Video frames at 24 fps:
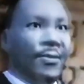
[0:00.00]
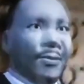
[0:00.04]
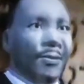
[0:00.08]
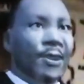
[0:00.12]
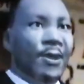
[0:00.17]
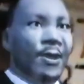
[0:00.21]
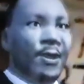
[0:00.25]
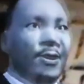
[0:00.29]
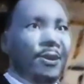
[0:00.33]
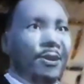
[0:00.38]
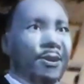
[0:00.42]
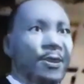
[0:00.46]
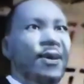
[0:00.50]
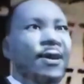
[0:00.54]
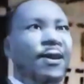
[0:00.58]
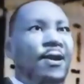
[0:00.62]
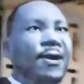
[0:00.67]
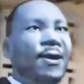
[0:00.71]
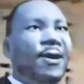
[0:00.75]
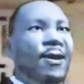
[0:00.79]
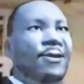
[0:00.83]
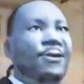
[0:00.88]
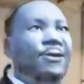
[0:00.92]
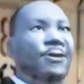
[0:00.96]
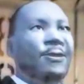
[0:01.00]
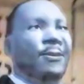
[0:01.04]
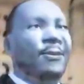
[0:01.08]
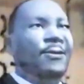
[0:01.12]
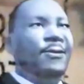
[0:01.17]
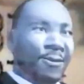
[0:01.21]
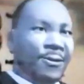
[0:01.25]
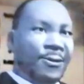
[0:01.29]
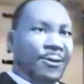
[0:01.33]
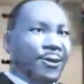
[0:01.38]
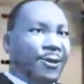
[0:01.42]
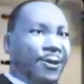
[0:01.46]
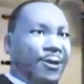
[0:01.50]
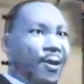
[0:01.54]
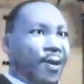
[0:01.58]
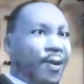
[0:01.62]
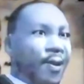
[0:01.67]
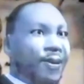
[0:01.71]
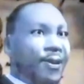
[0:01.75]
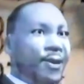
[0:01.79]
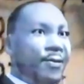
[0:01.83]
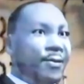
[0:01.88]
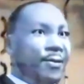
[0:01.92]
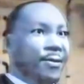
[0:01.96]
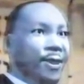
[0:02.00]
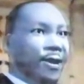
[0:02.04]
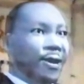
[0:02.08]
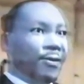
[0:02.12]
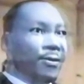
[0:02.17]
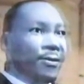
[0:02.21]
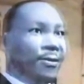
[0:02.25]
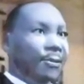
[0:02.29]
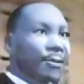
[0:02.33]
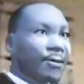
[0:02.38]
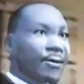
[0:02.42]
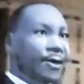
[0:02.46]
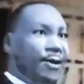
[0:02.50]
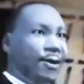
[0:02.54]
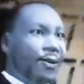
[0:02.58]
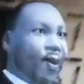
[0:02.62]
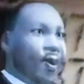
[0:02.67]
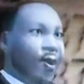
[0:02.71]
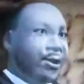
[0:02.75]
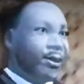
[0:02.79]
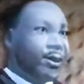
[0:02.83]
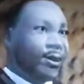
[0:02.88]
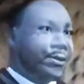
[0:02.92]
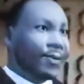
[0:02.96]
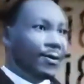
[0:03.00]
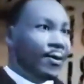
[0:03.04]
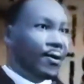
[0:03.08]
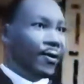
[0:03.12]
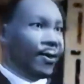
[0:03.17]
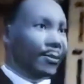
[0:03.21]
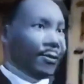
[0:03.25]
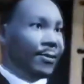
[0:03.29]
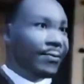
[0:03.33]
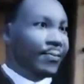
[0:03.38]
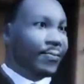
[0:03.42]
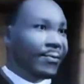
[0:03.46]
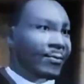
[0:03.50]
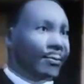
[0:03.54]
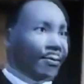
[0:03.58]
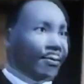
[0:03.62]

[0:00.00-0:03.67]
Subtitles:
It is a dream deeply rooted in the American dream.